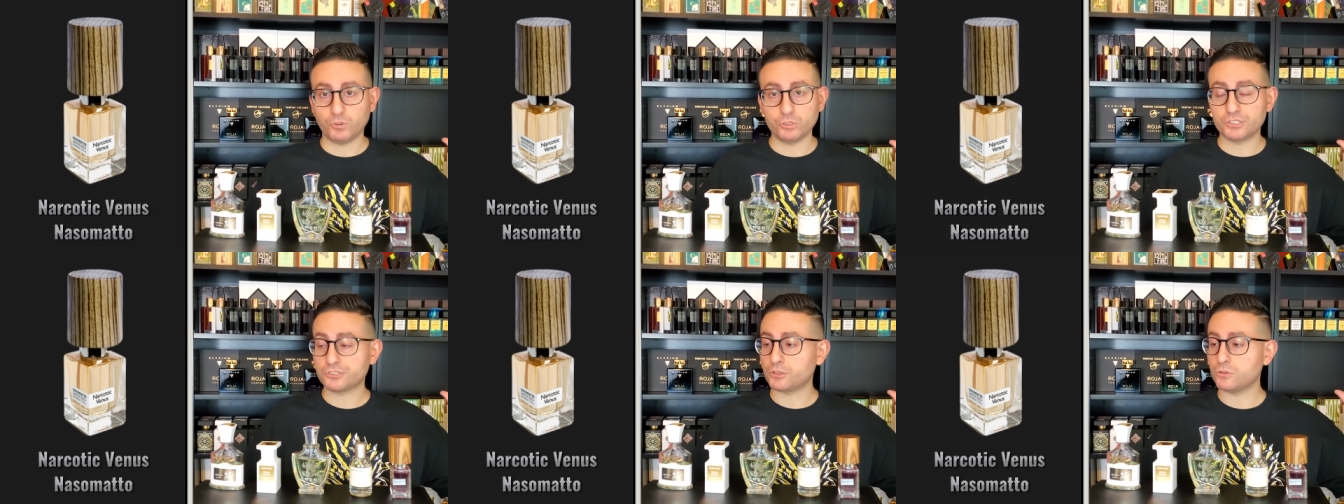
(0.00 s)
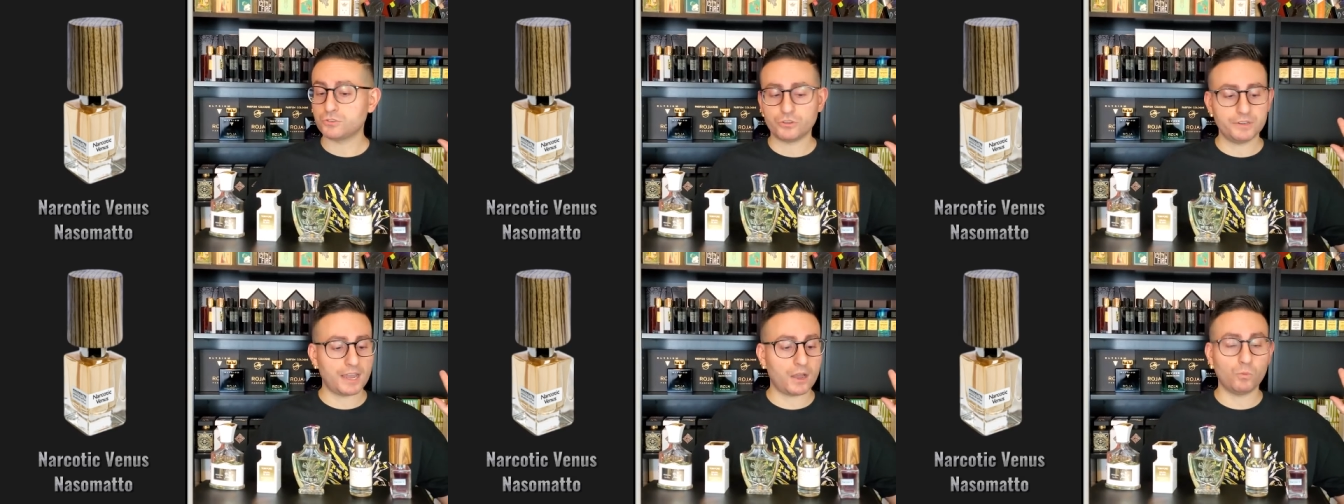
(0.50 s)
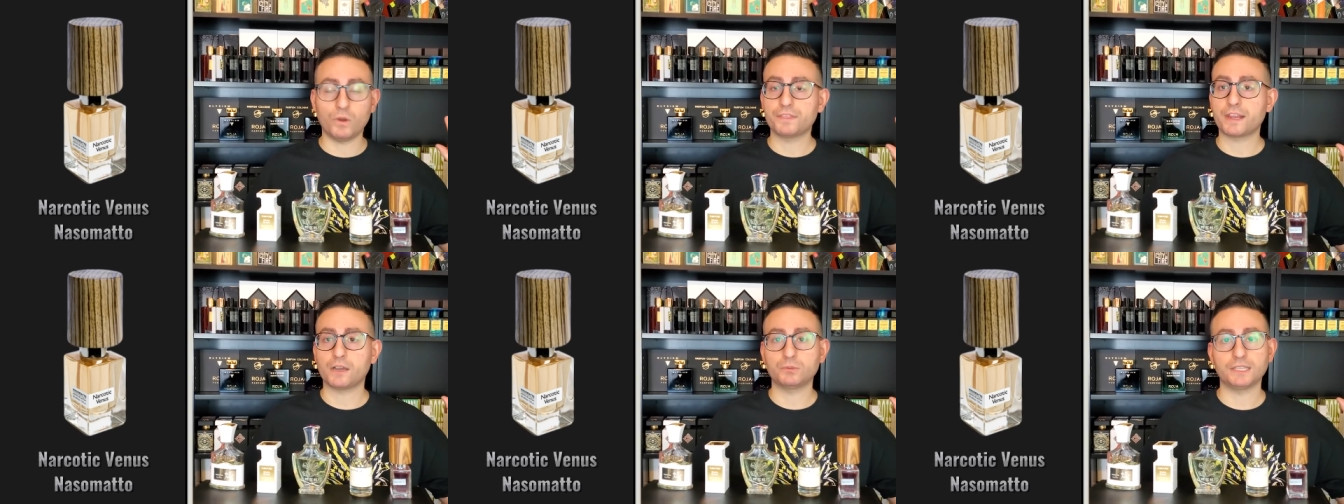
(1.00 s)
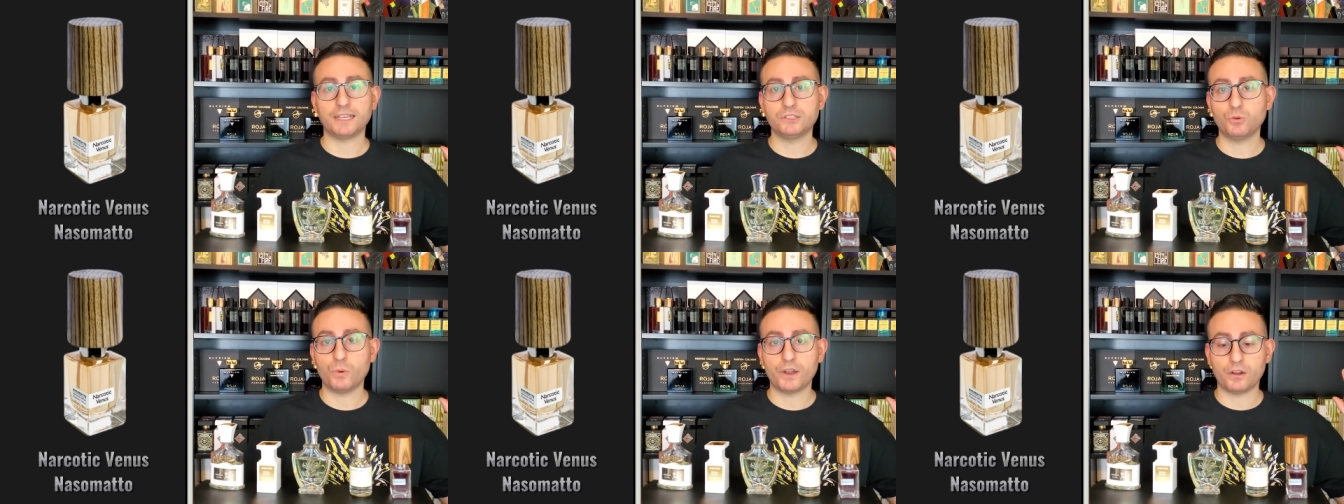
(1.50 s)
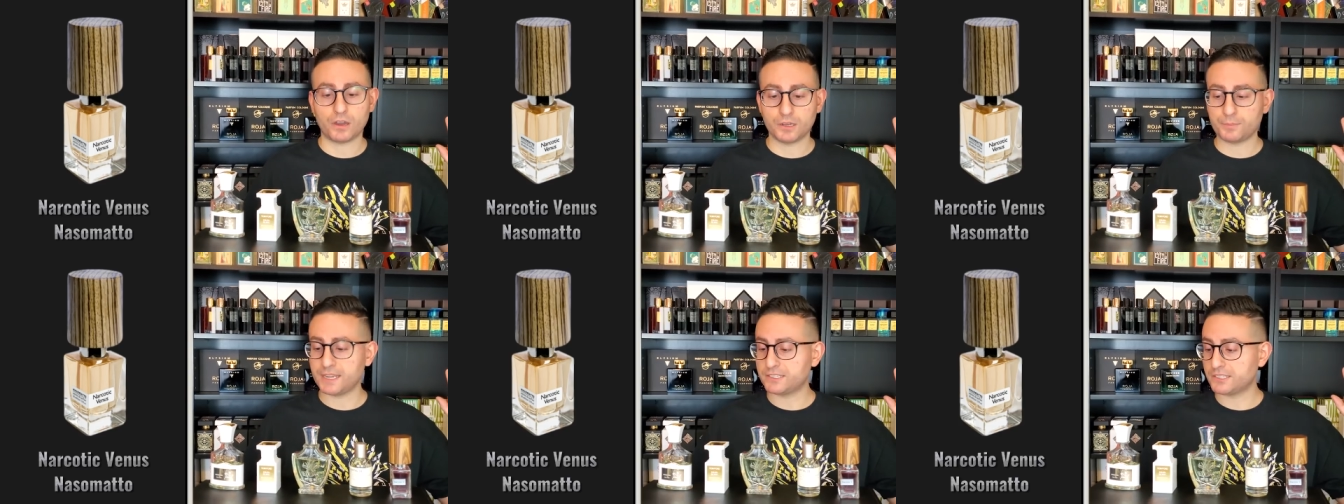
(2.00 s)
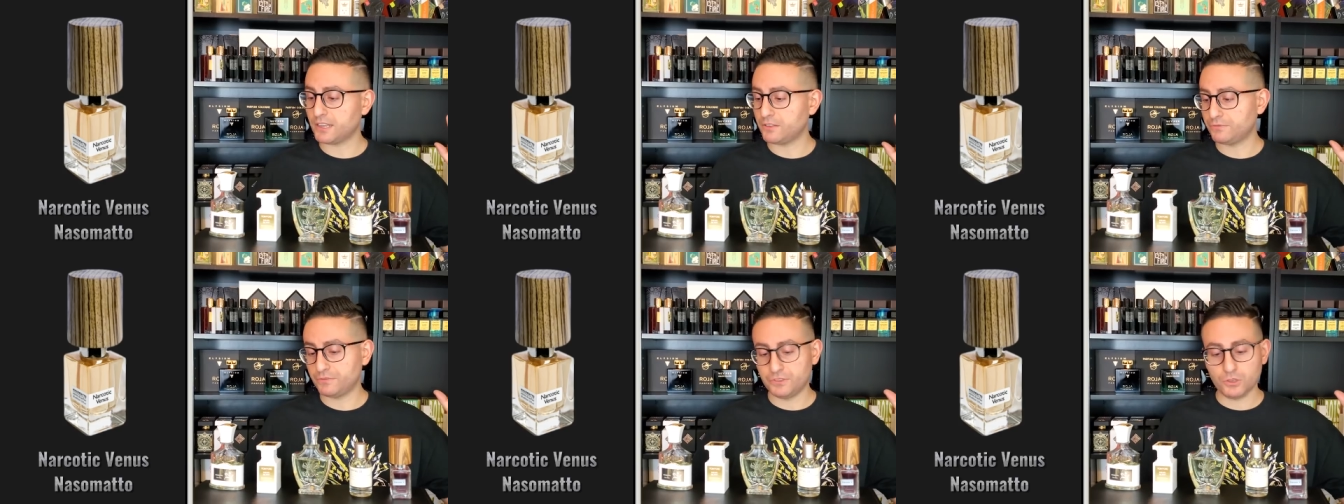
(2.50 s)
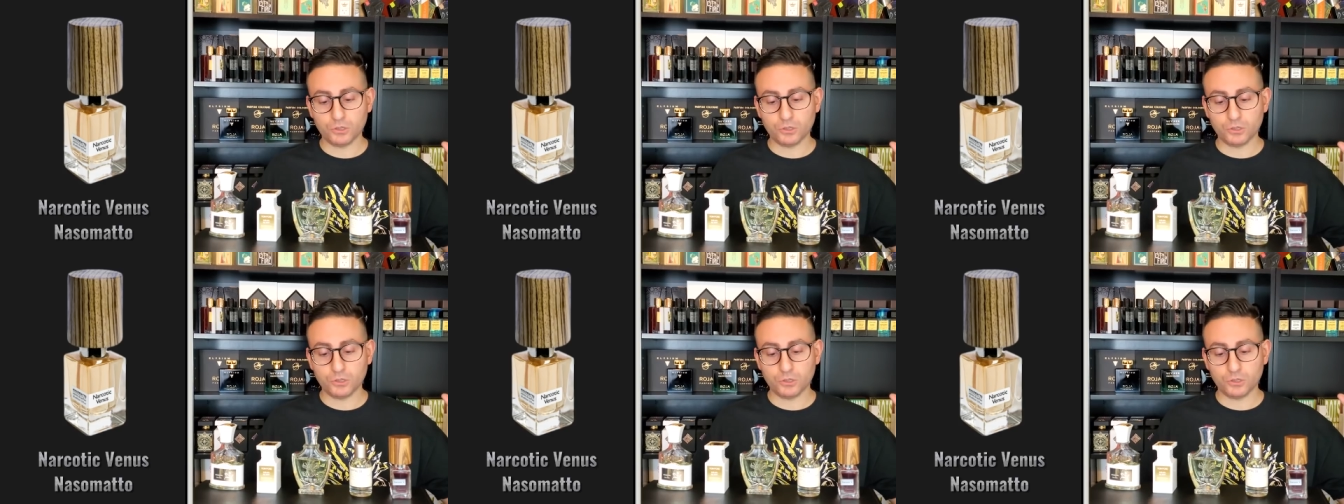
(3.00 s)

Full disclosure, not one that I would like to wear on myself.